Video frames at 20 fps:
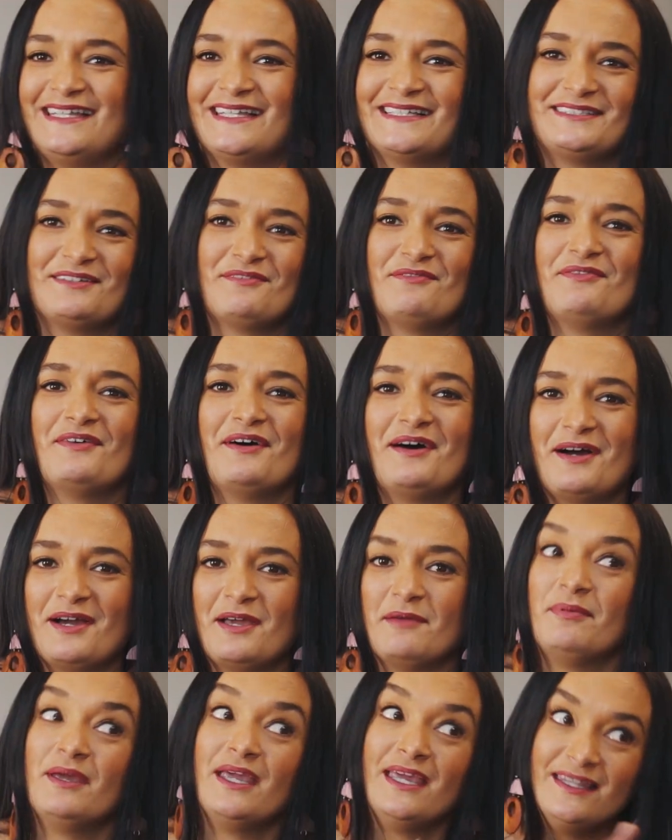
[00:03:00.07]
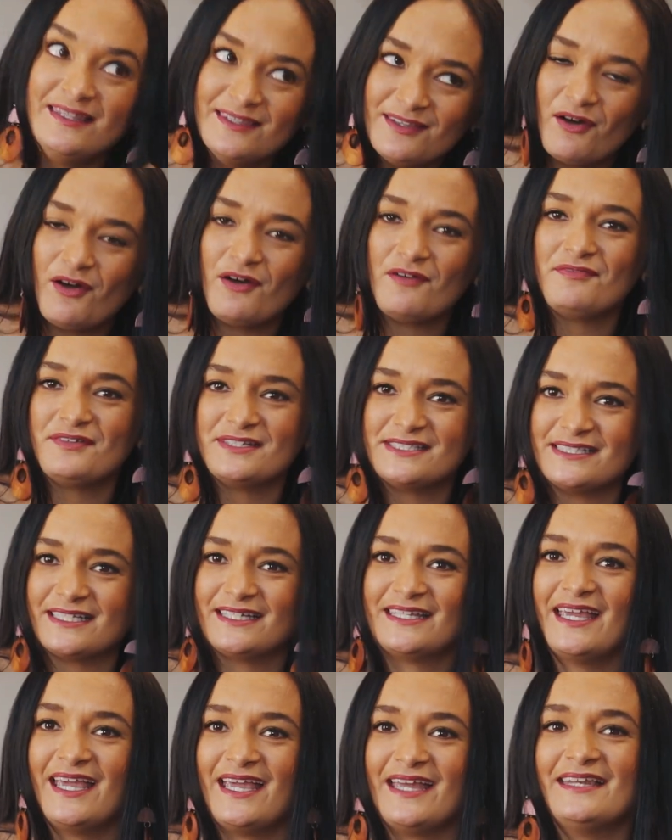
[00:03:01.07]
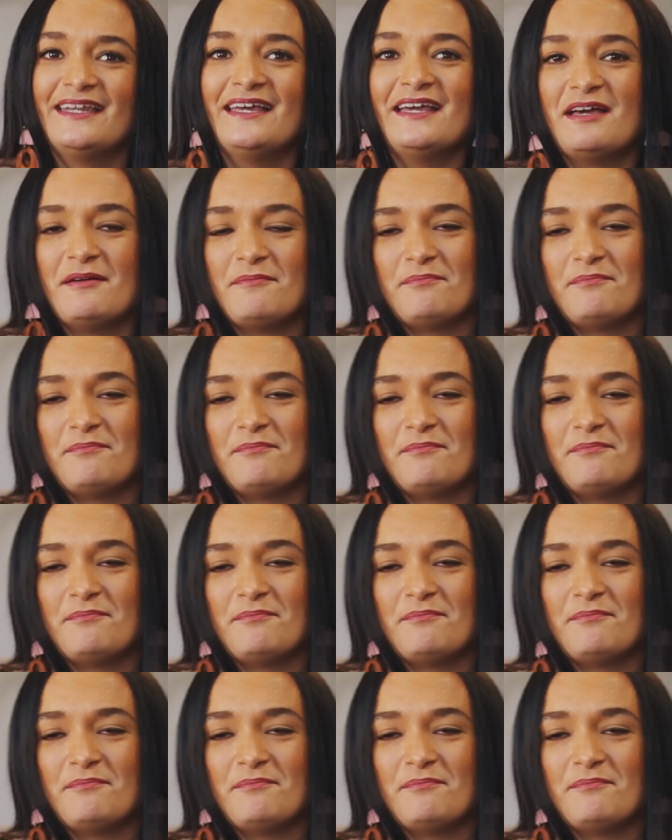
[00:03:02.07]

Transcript: there's a vibe in the office again,